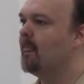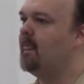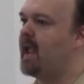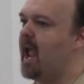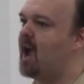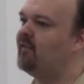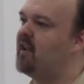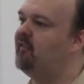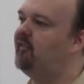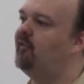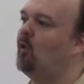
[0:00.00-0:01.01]
they have a
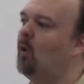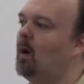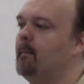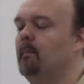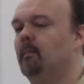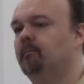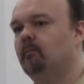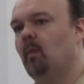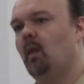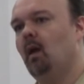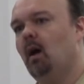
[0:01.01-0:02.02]
form
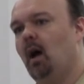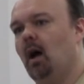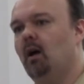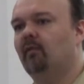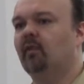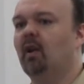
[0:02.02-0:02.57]
of